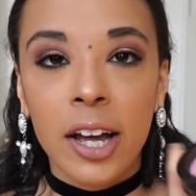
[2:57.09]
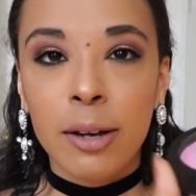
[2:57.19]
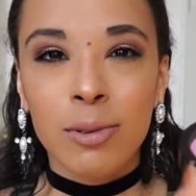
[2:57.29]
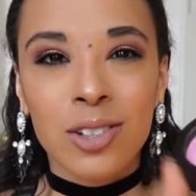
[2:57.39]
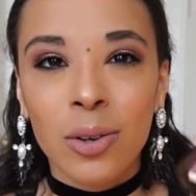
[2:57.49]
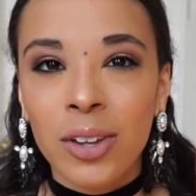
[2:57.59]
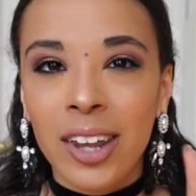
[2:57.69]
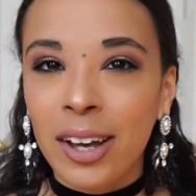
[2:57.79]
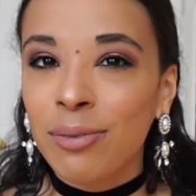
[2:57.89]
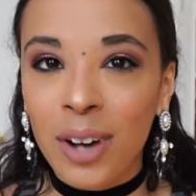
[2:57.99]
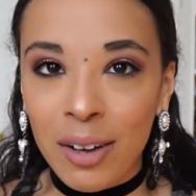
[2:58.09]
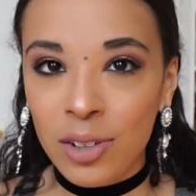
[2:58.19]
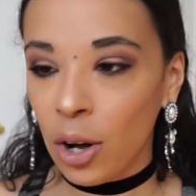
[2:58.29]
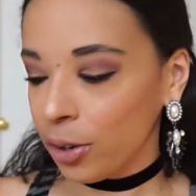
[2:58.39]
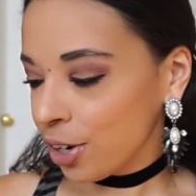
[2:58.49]
It was only like
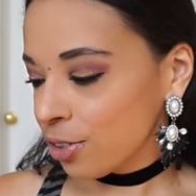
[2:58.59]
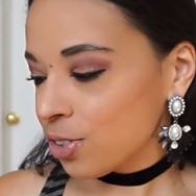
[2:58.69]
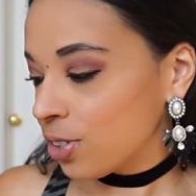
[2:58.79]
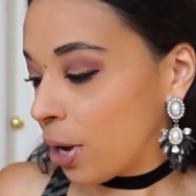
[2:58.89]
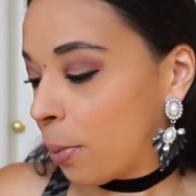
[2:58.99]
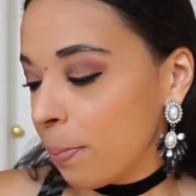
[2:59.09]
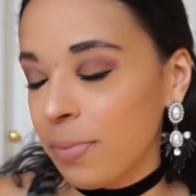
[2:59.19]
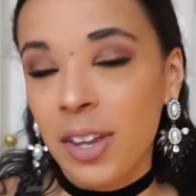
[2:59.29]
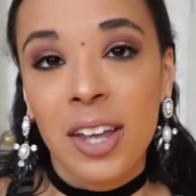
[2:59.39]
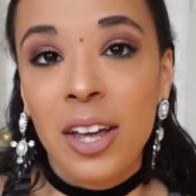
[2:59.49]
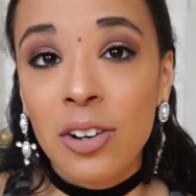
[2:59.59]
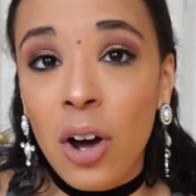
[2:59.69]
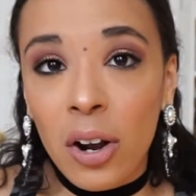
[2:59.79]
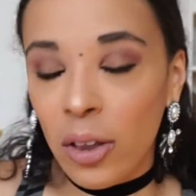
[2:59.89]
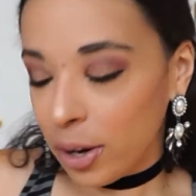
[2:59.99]
$5, so
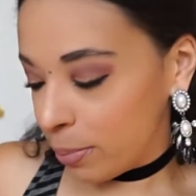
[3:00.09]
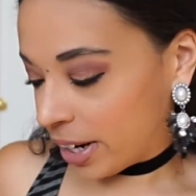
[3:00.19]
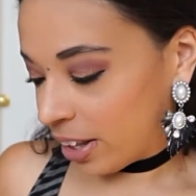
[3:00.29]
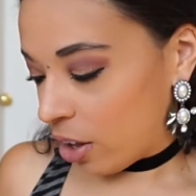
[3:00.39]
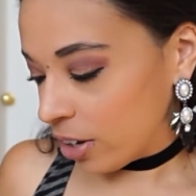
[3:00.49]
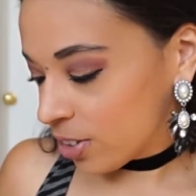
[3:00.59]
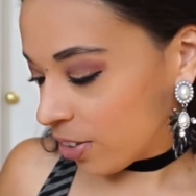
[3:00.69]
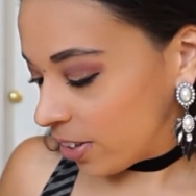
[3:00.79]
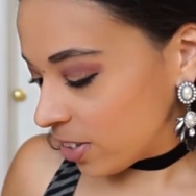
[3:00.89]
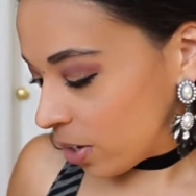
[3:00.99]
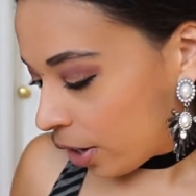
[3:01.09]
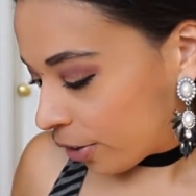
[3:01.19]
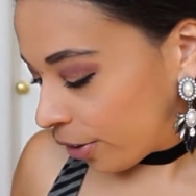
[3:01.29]
not a lot of money lost if it's not